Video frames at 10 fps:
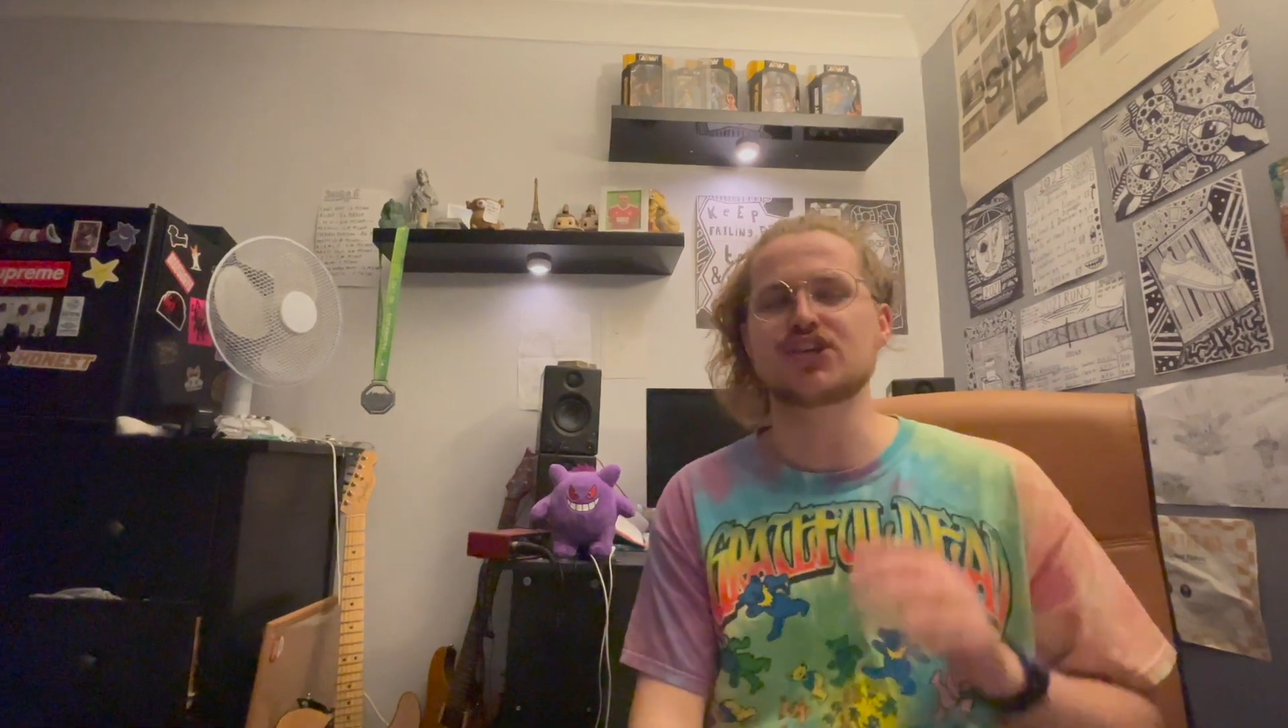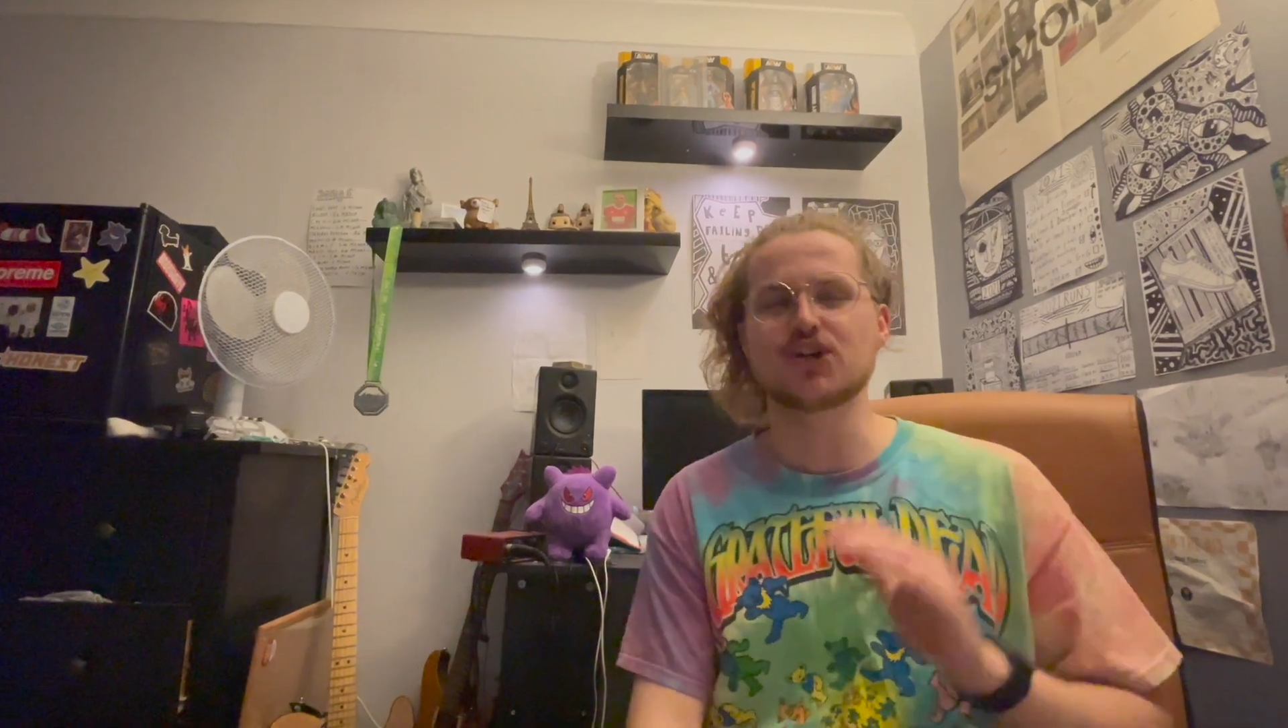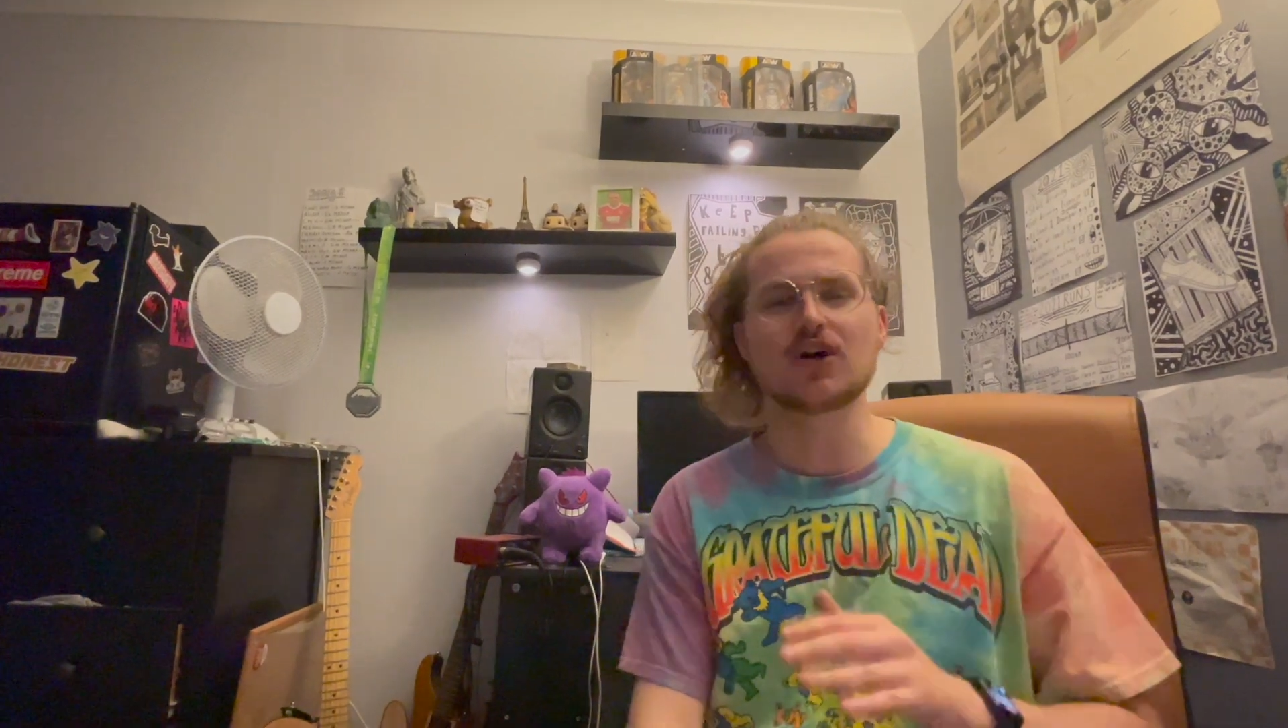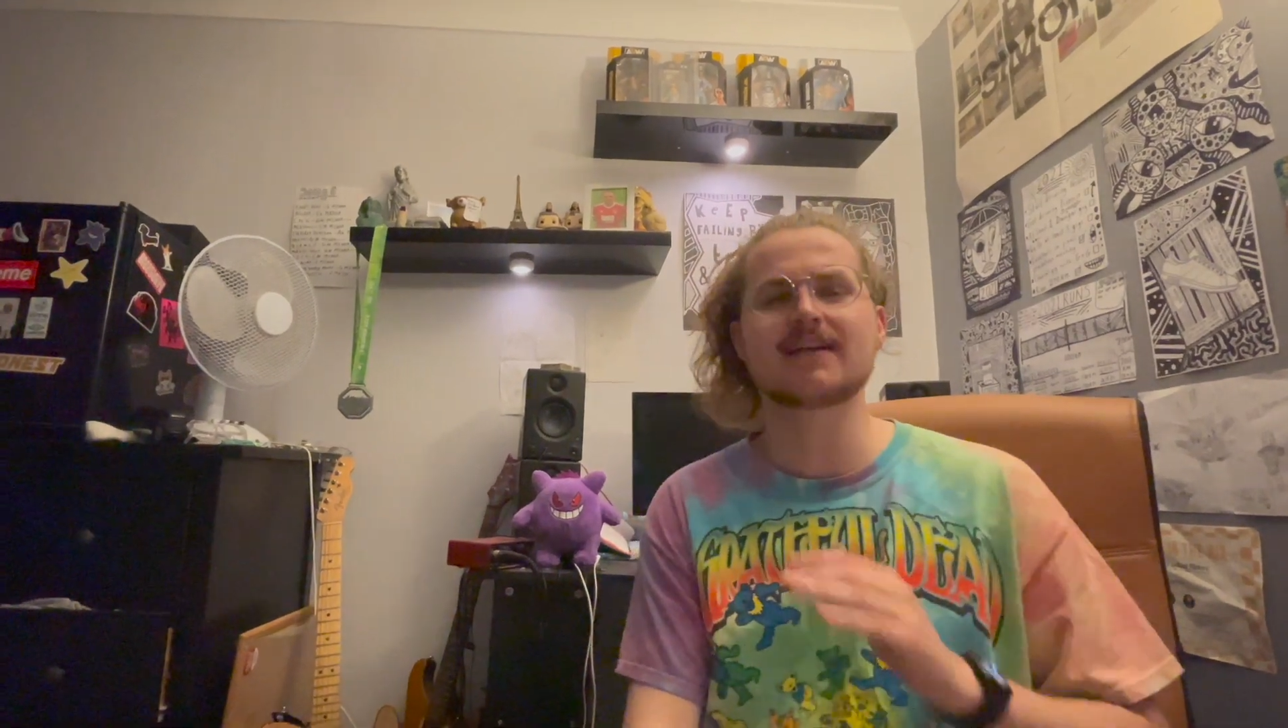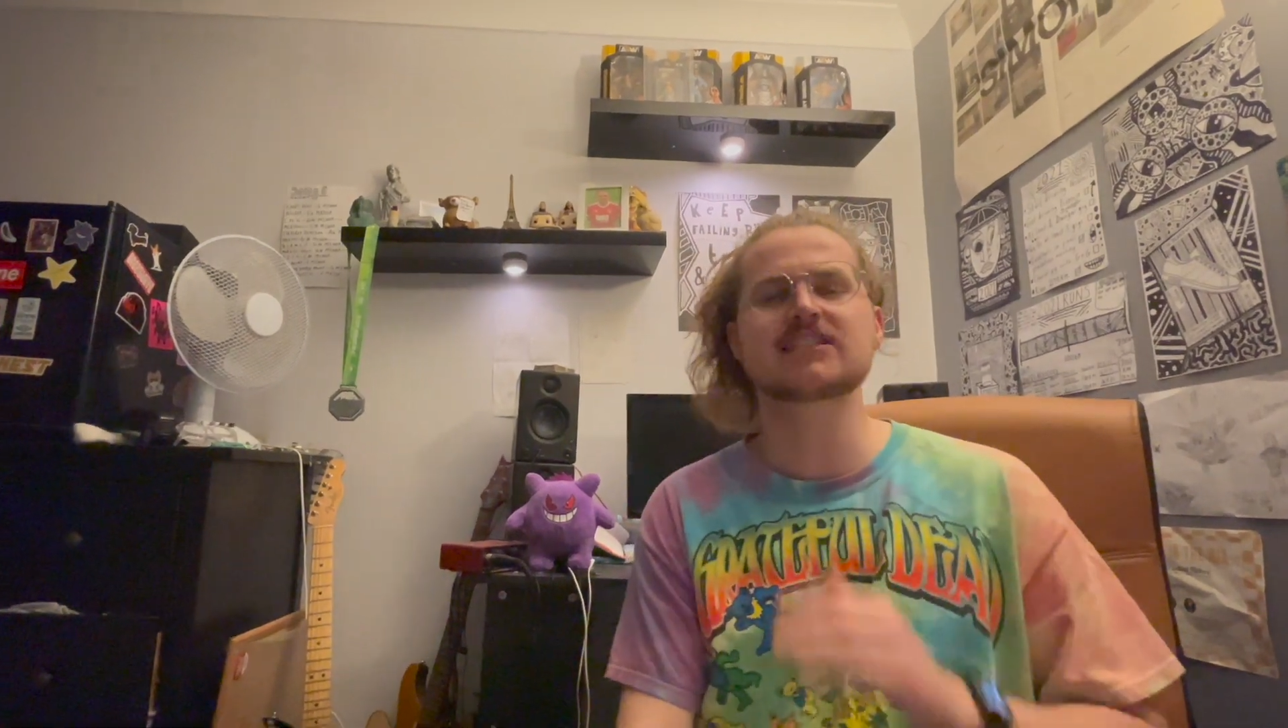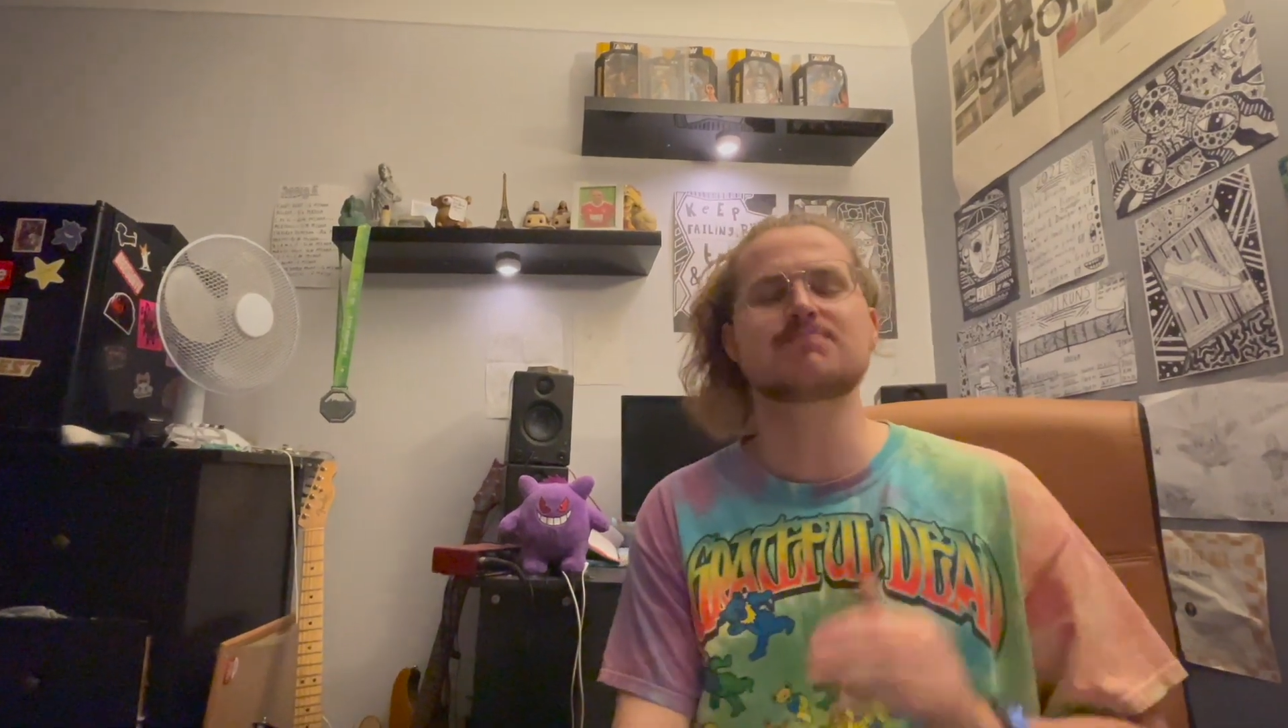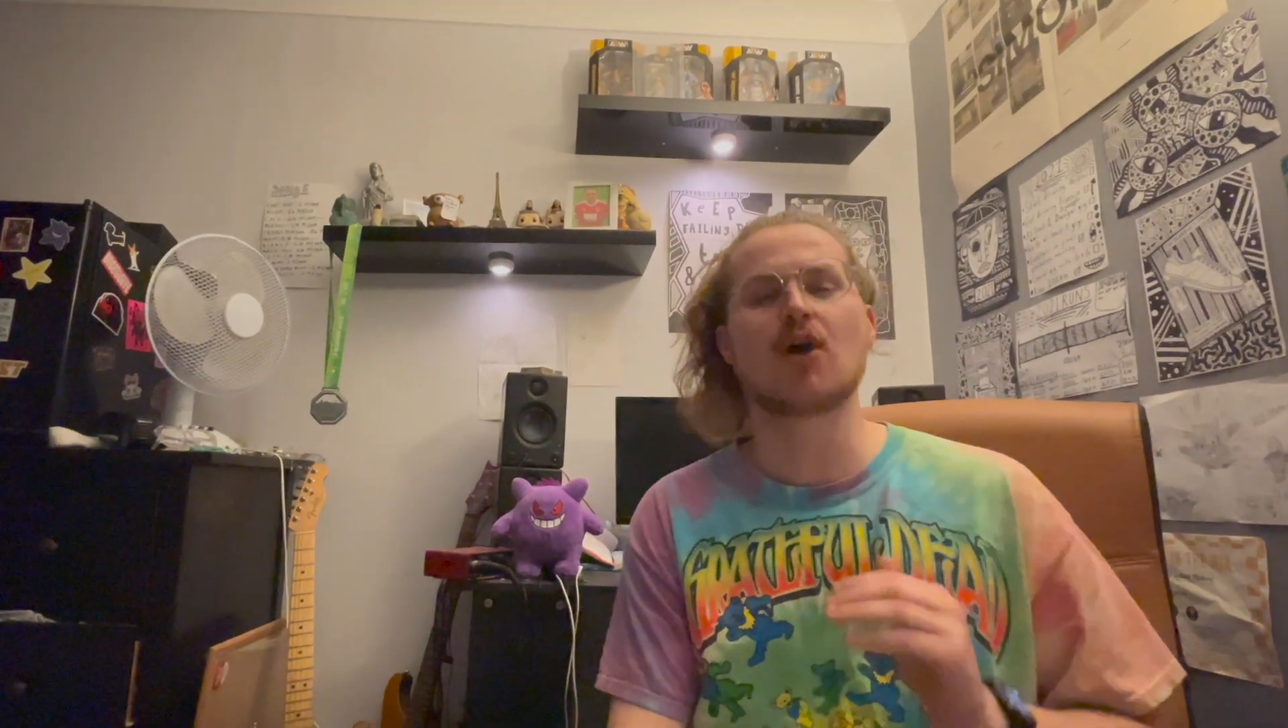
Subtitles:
youngest